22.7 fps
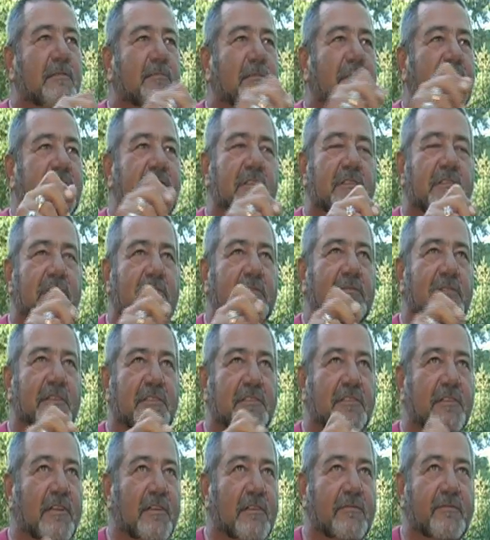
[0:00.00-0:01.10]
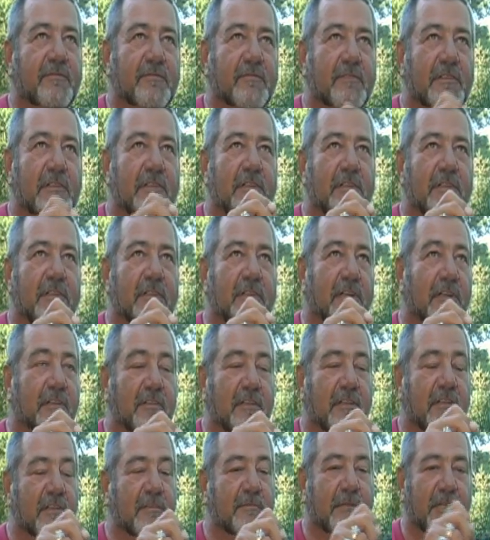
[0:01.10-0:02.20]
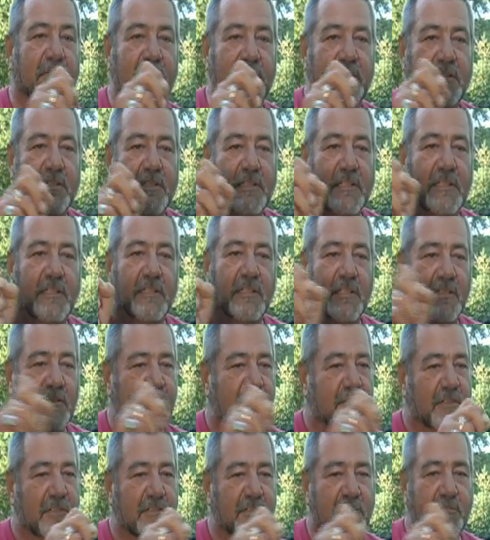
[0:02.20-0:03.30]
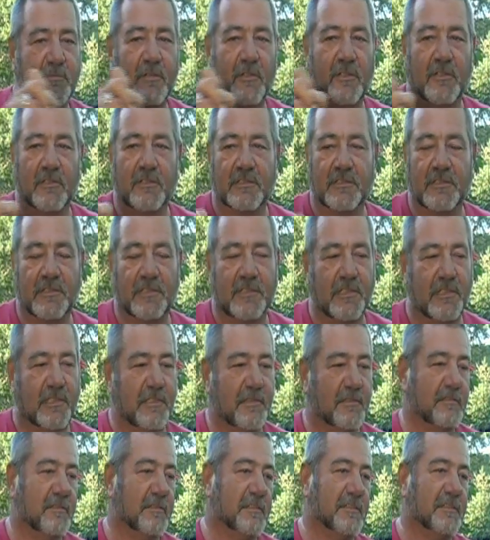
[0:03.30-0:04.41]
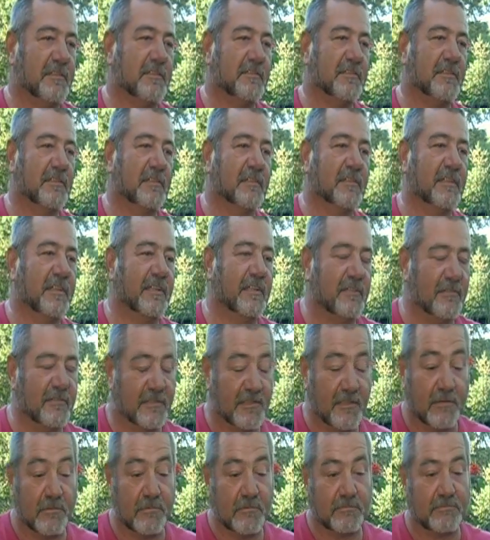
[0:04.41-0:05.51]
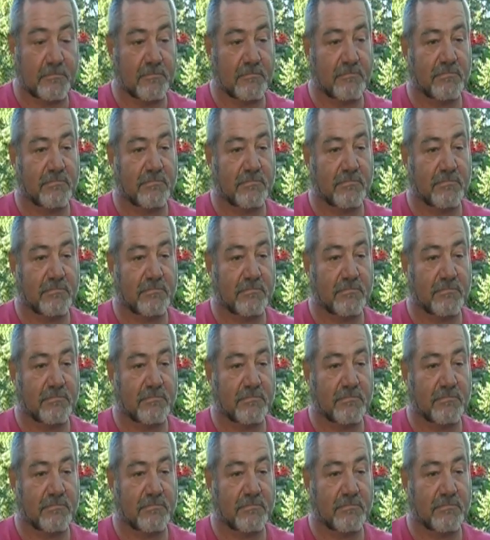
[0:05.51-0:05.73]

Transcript: message to myself and not thinking about it, it's very small, and then I see it later and say, oh,